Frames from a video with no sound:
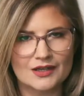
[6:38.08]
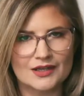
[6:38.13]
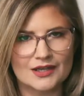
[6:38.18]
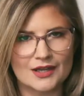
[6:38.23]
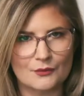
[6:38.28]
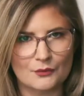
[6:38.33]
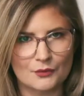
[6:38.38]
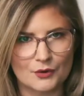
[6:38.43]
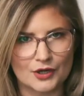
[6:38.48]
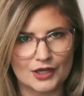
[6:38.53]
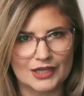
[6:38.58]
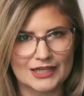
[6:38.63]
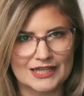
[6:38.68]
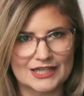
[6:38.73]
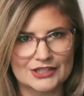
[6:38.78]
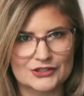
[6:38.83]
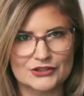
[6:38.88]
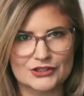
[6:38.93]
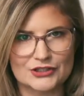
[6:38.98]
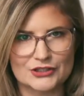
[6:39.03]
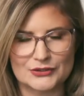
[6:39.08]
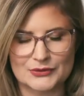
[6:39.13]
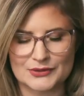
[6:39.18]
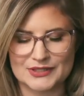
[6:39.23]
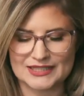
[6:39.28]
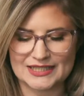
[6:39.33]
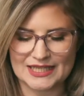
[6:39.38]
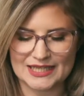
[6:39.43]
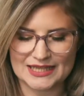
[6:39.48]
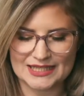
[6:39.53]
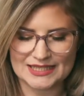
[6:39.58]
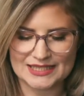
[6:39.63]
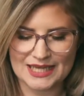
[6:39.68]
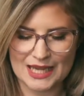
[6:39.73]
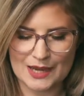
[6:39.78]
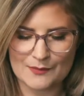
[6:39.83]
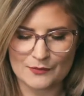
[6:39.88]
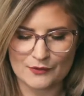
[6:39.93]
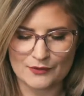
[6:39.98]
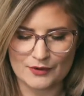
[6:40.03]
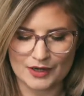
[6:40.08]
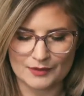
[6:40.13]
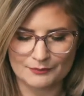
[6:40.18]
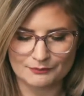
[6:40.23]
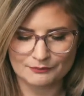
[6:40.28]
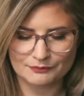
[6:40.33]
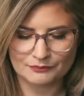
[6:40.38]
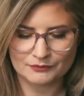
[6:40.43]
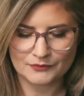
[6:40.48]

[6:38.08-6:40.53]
Now what I can actually do is set this camera up